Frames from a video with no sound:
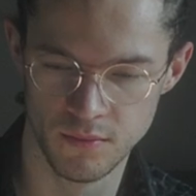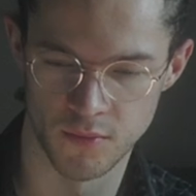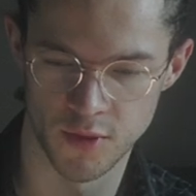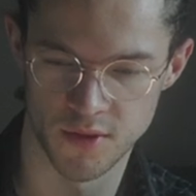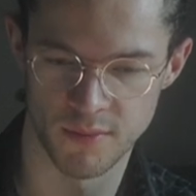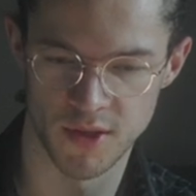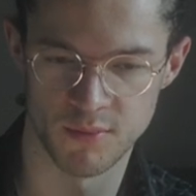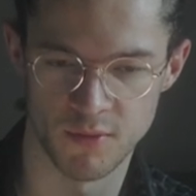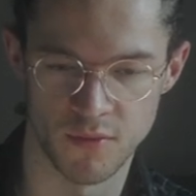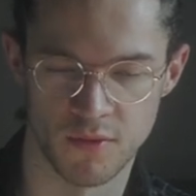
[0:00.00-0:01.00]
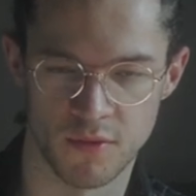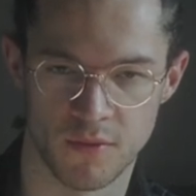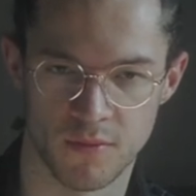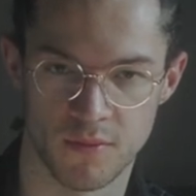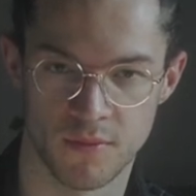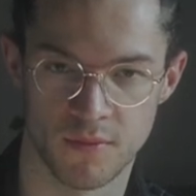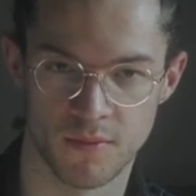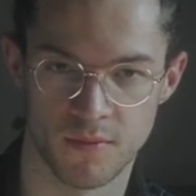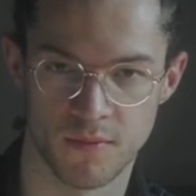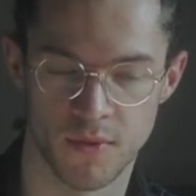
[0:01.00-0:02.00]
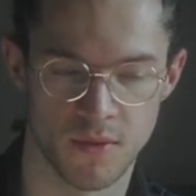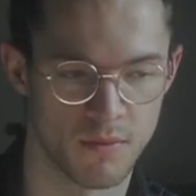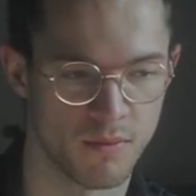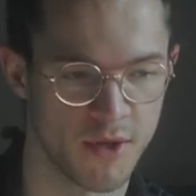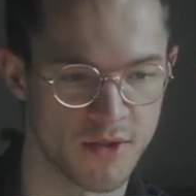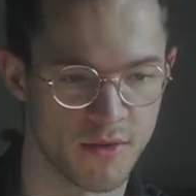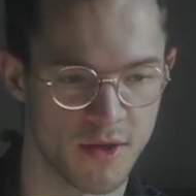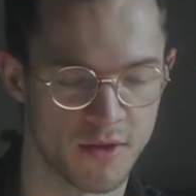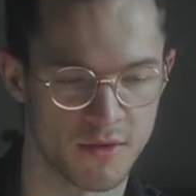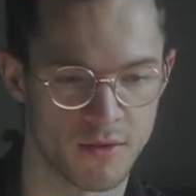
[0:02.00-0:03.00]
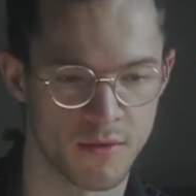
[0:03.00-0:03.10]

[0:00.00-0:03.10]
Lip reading: what's the best move based on that.